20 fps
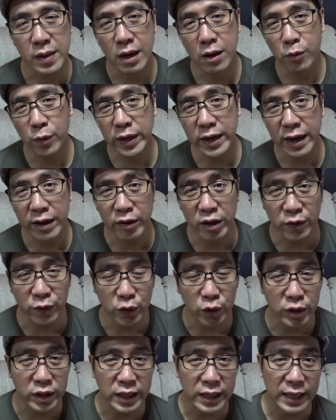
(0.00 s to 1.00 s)
When I
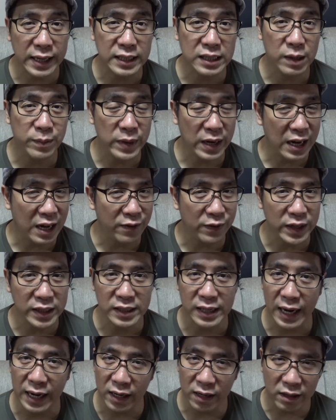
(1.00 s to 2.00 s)
reviewed the SM11s,
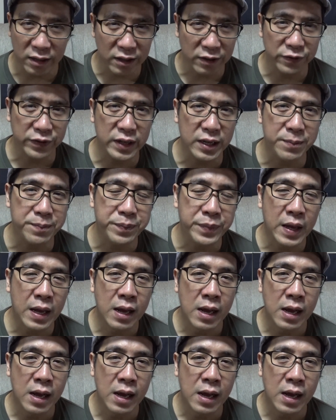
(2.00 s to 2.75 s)
I loved them,